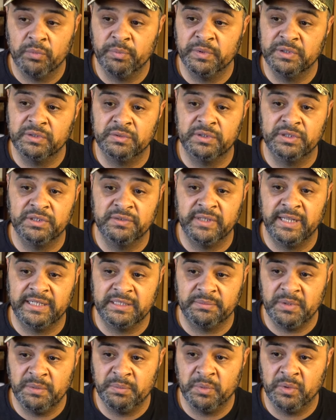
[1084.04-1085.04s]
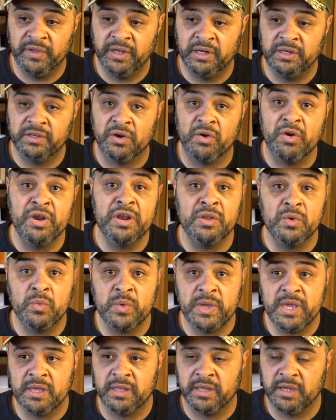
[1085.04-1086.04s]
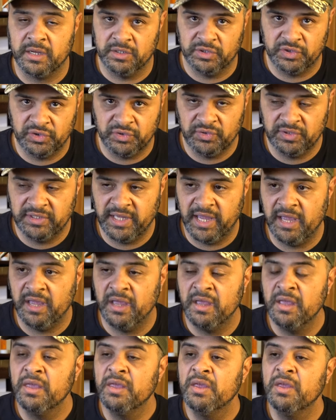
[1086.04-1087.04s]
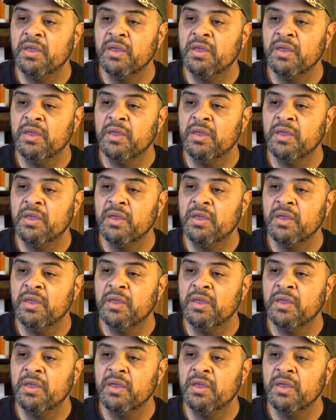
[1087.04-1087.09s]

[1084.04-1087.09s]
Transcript: opens, when there's less people there during the week, like on a Tuesday.